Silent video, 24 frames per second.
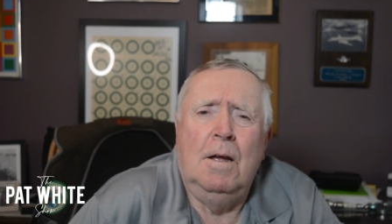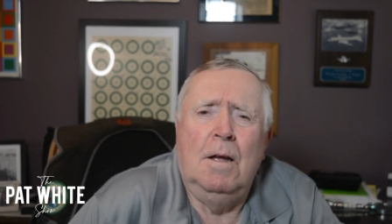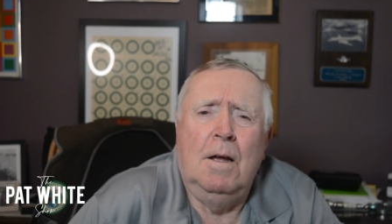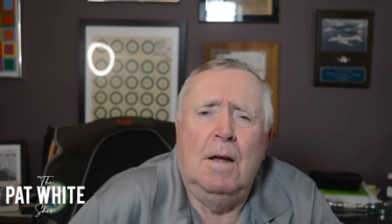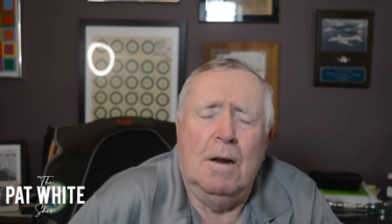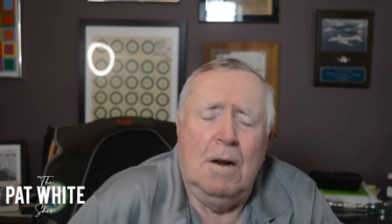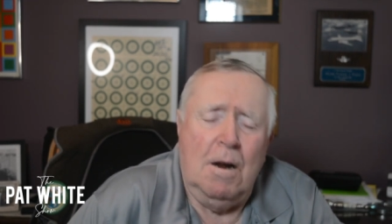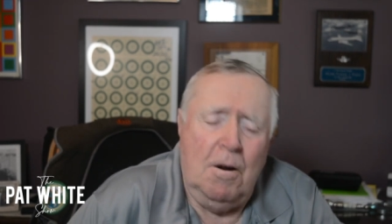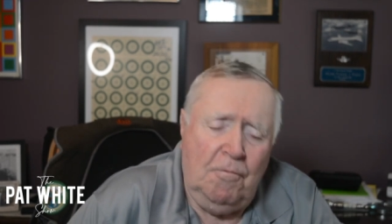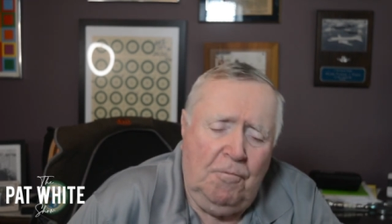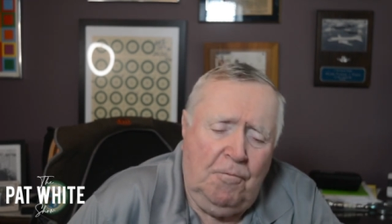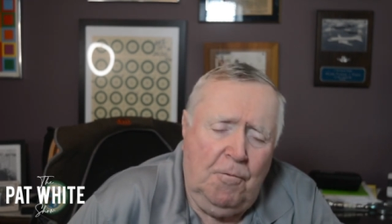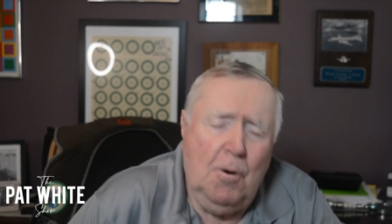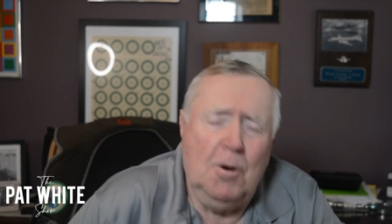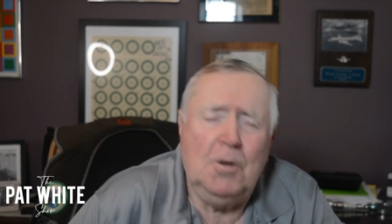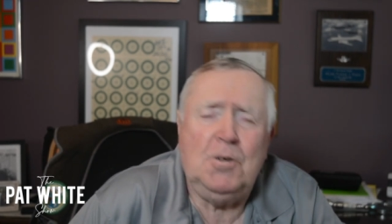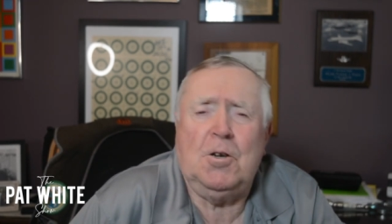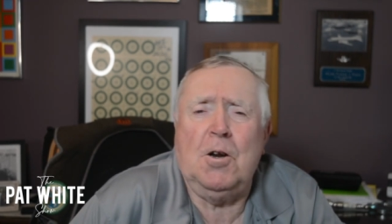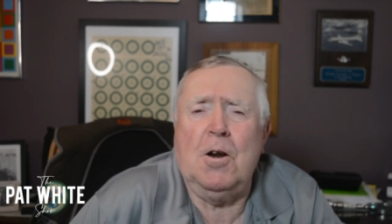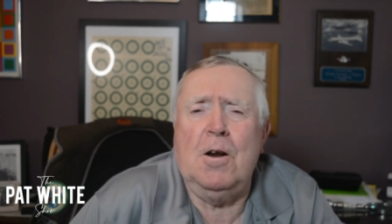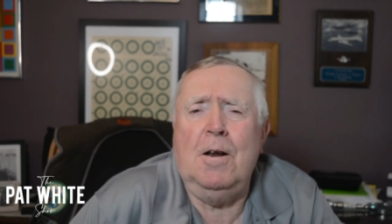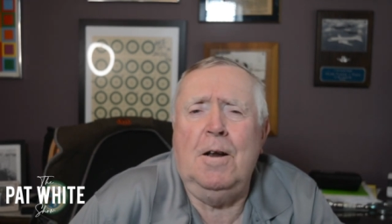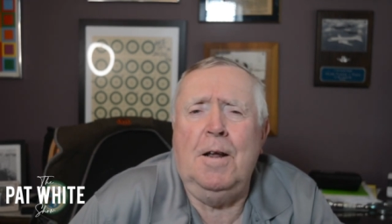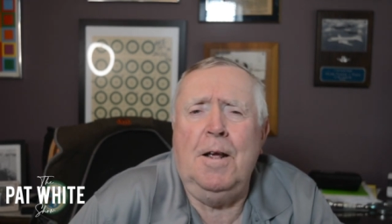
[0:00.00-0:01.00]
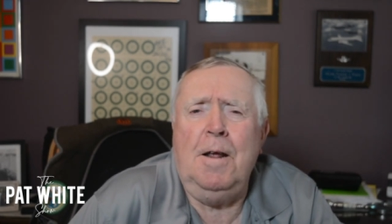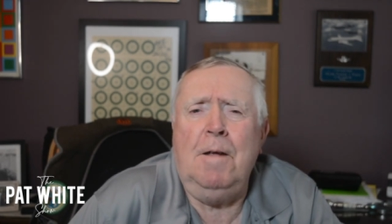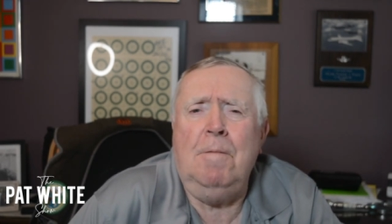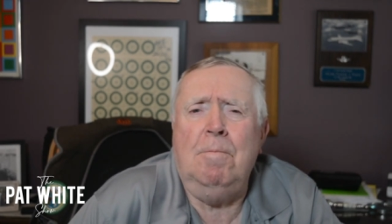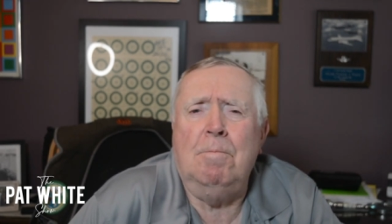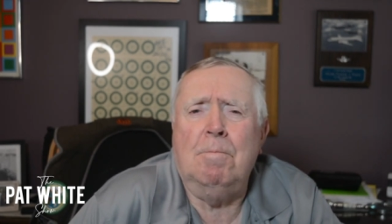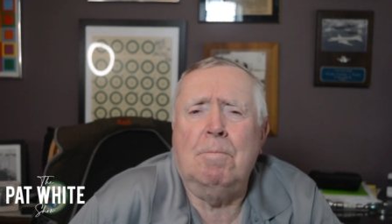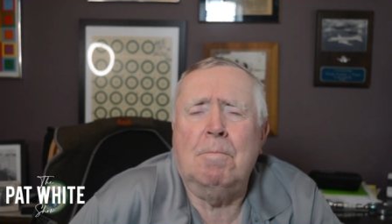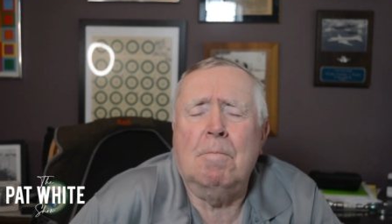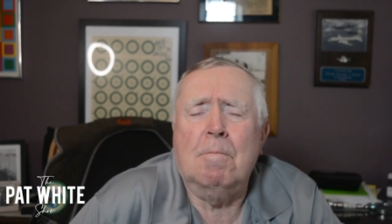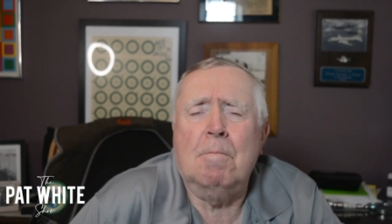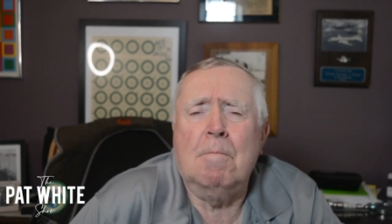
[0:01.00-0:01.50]
and unfortunately
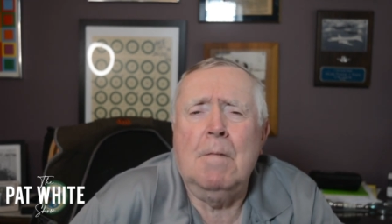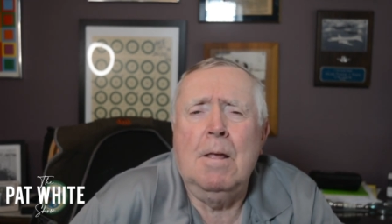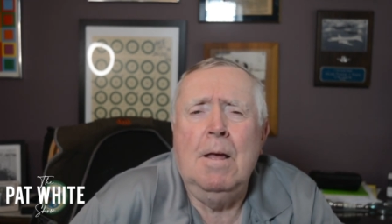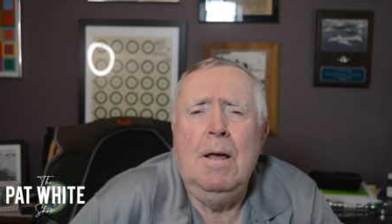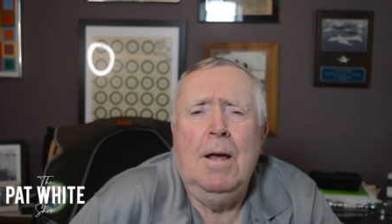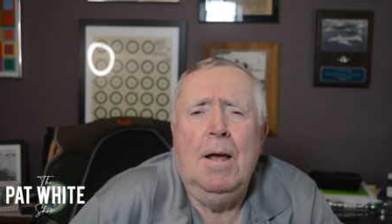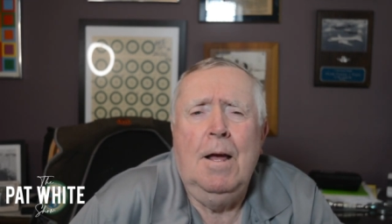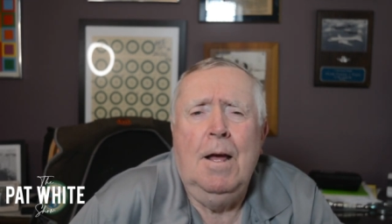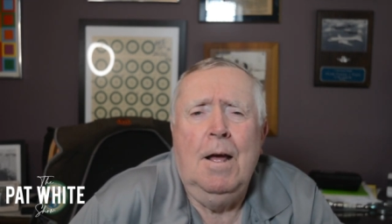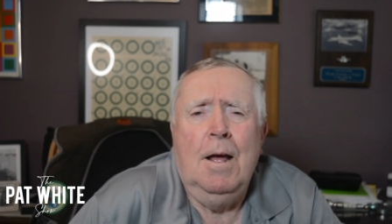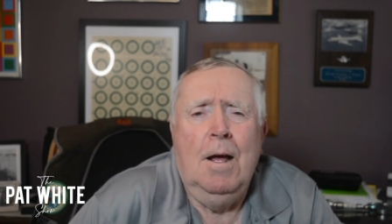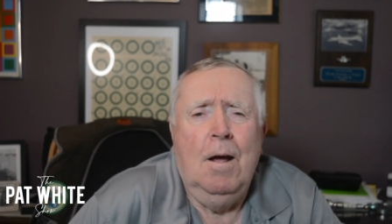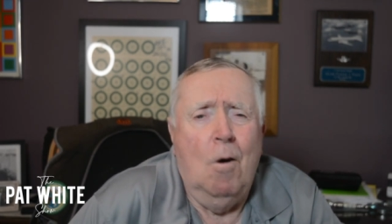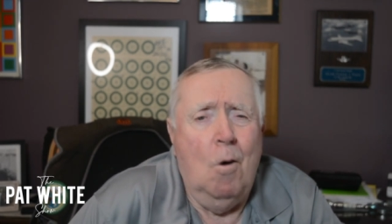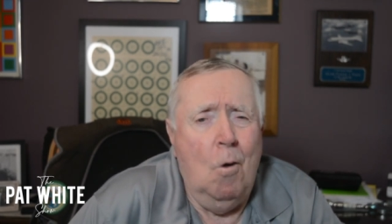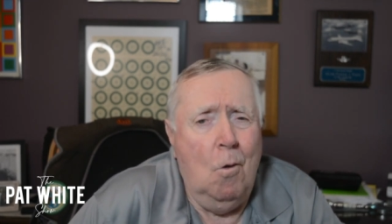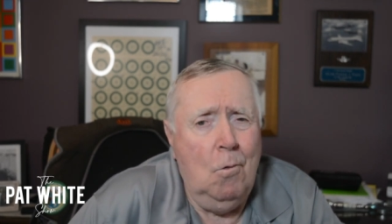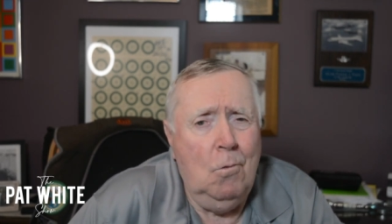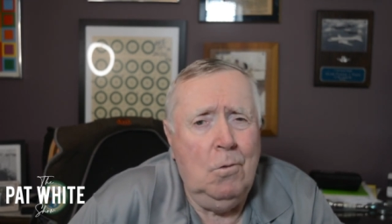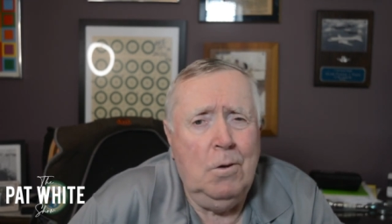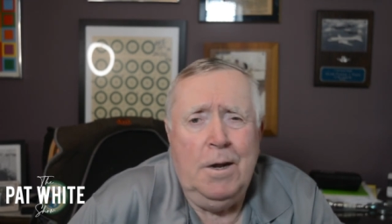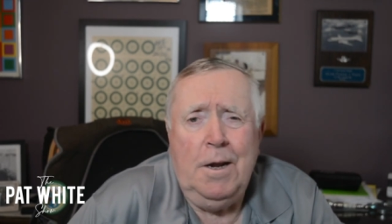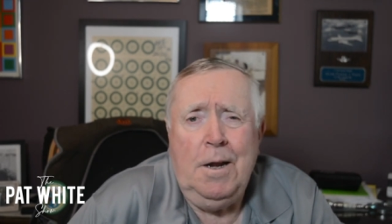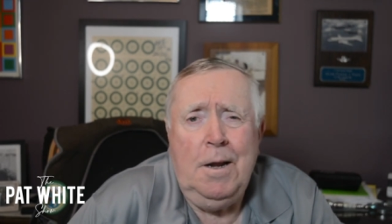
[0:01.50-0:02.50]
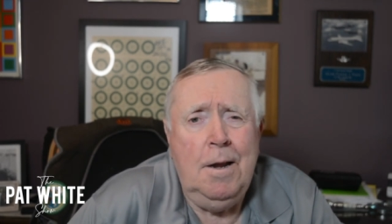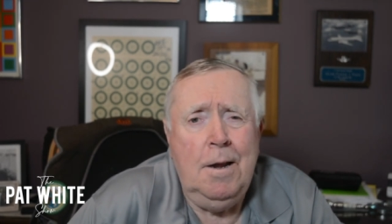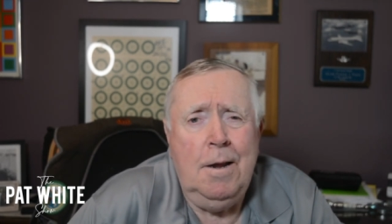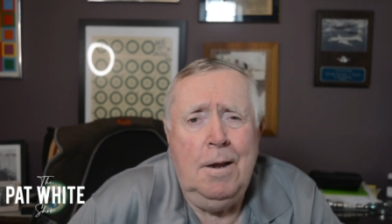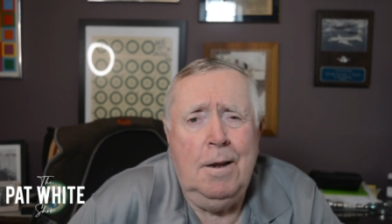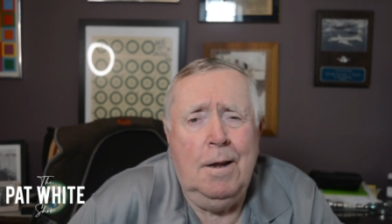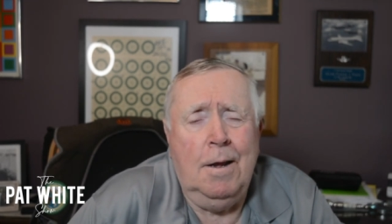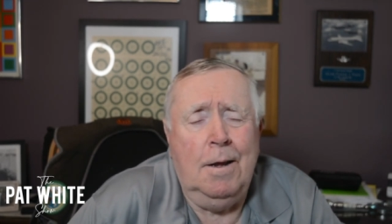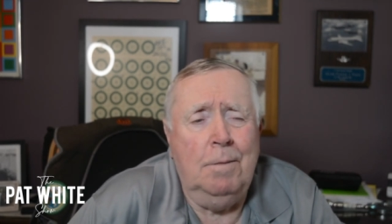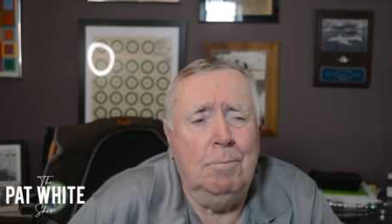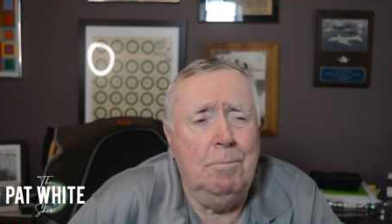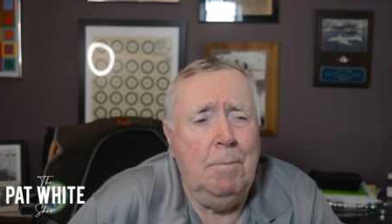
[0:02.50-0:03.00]
only
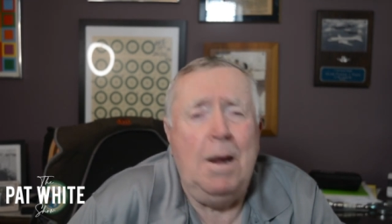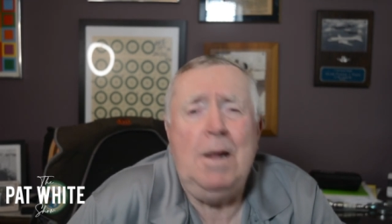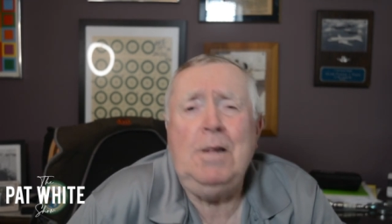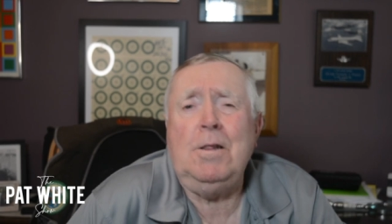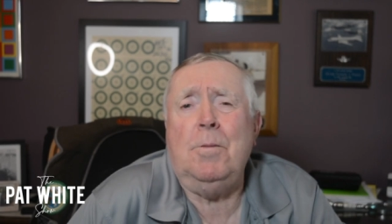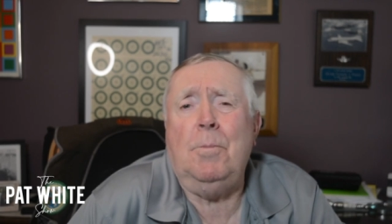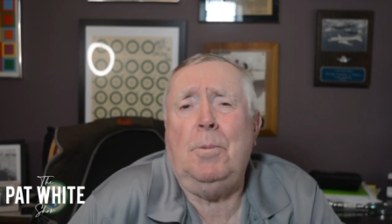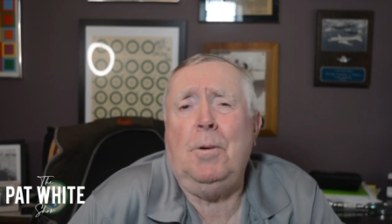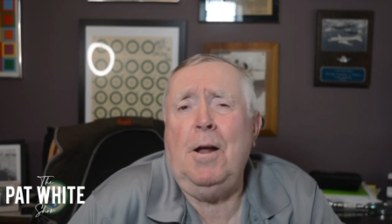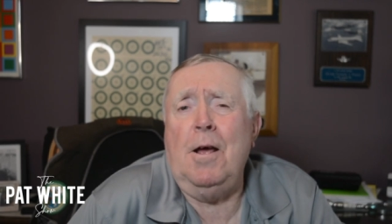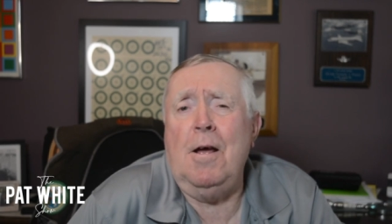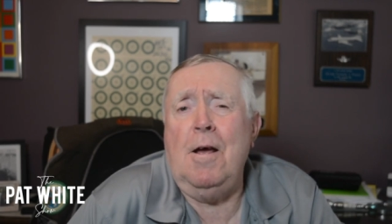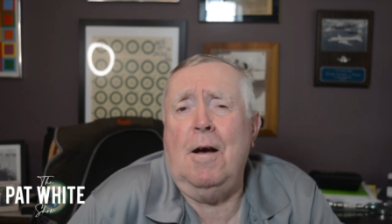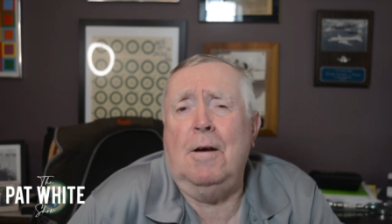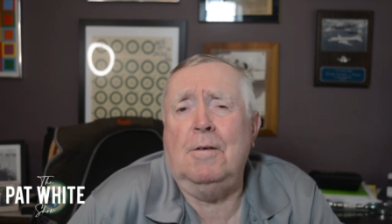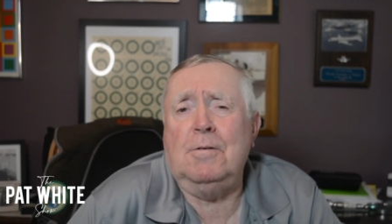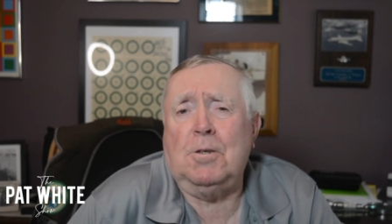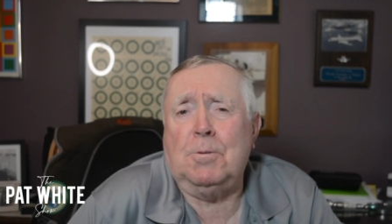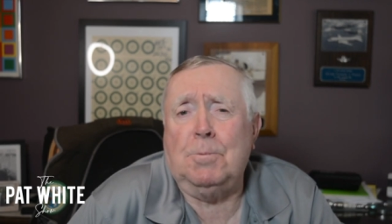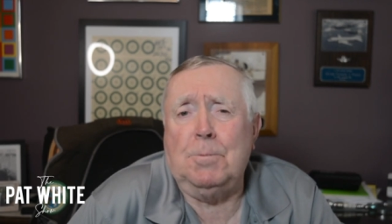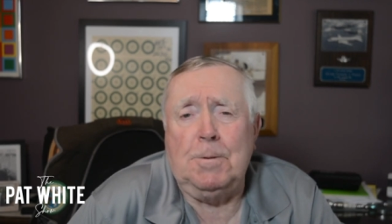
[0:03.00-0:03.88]
made the playoffs,